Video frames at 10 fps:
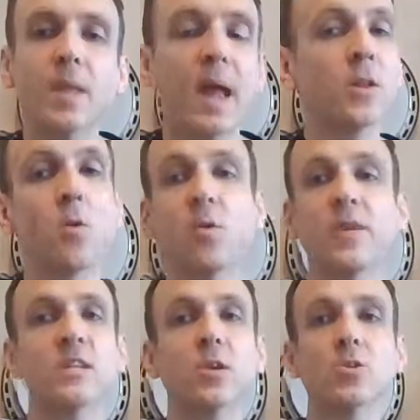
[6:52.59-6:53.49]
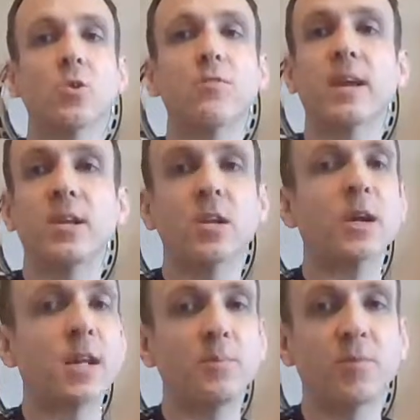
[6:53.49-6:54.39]
And then the whole thing starts over again. You
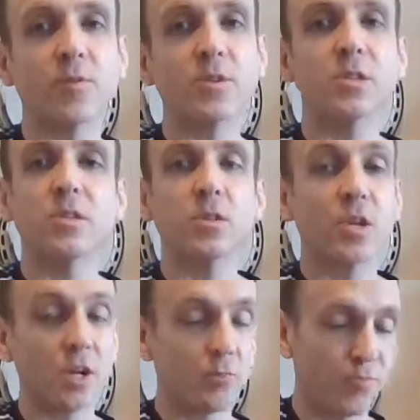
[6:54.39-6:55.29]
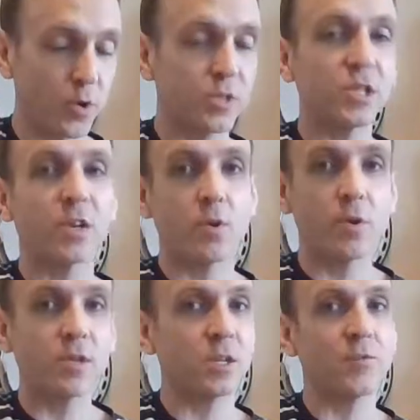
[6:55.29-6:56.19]
got a couple of verses, you got a verse and a
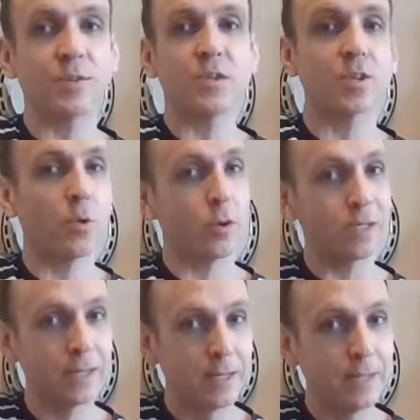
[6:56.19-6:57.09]
chorus and a verse and a chorus.